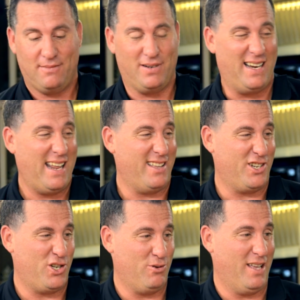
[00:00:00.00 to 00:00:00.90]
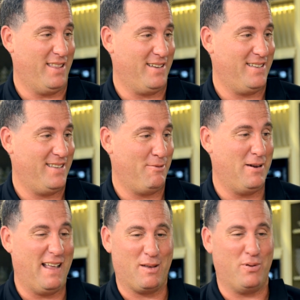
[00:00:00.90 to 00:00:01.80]
But it ate like shoe leather. We'd
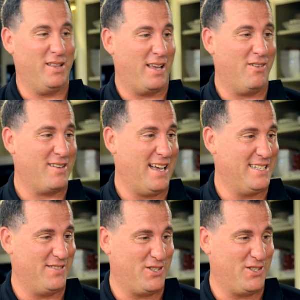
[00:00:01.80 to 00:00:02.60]
have to put like all kinds of